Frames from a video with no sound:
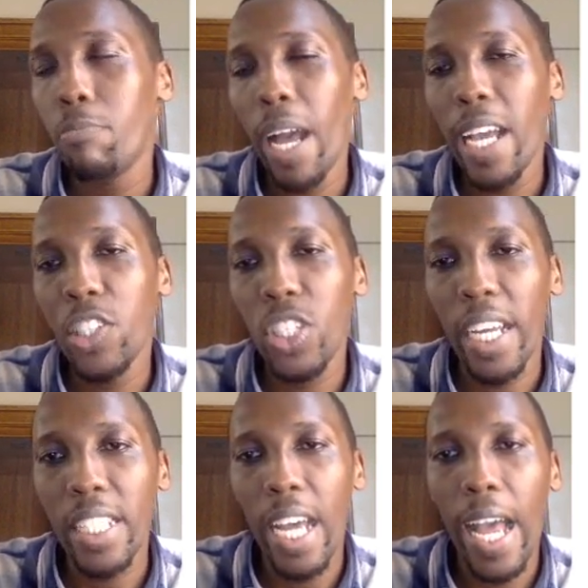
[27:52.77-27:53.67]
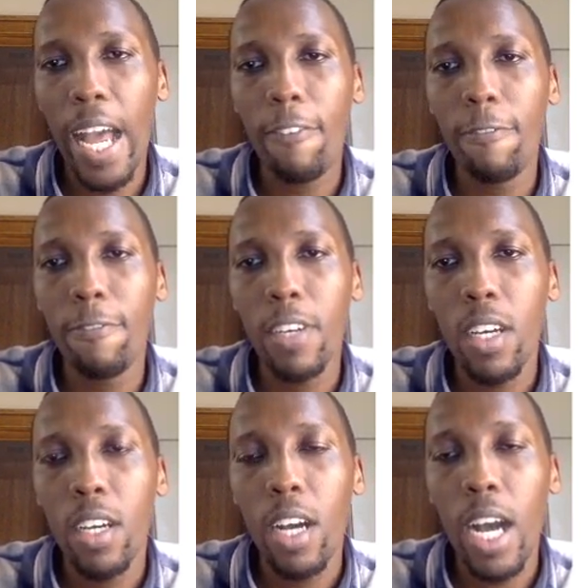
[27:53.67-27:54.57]
pie chart have
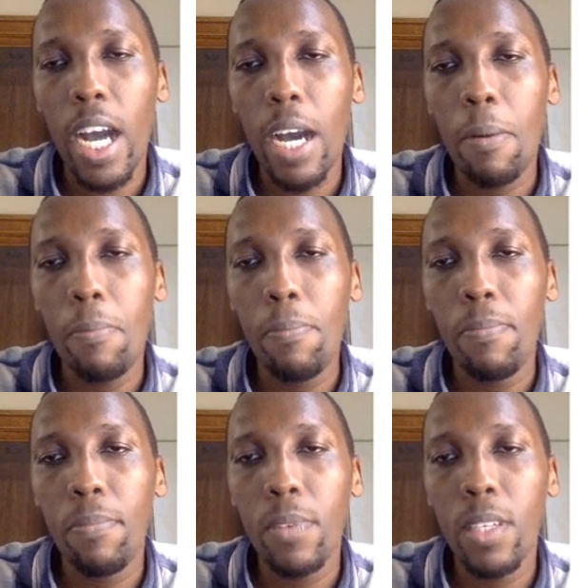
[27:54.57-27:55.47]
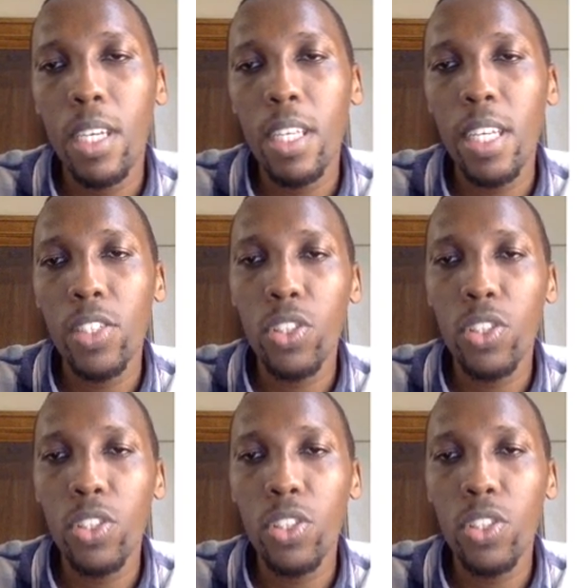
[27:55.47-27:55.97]
either